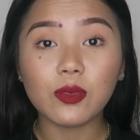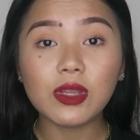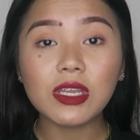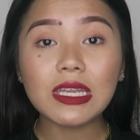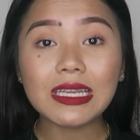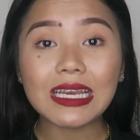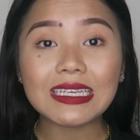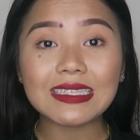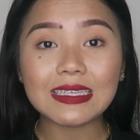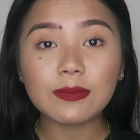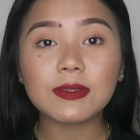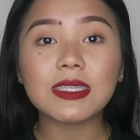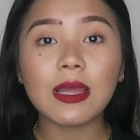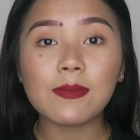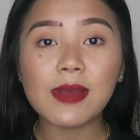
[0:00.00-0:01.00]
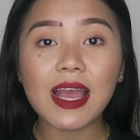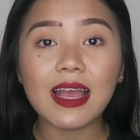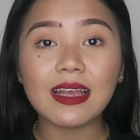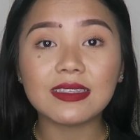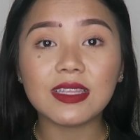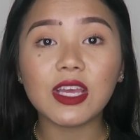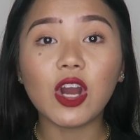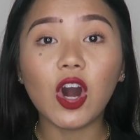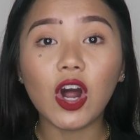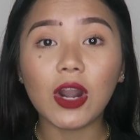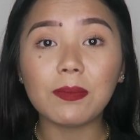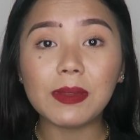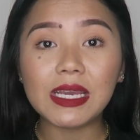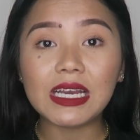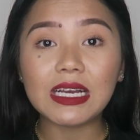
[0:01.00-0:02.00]
We need to accept them as they
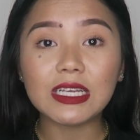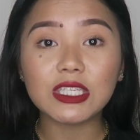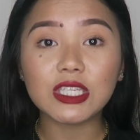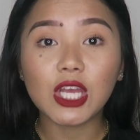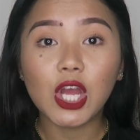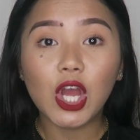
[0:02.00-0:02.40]
are, because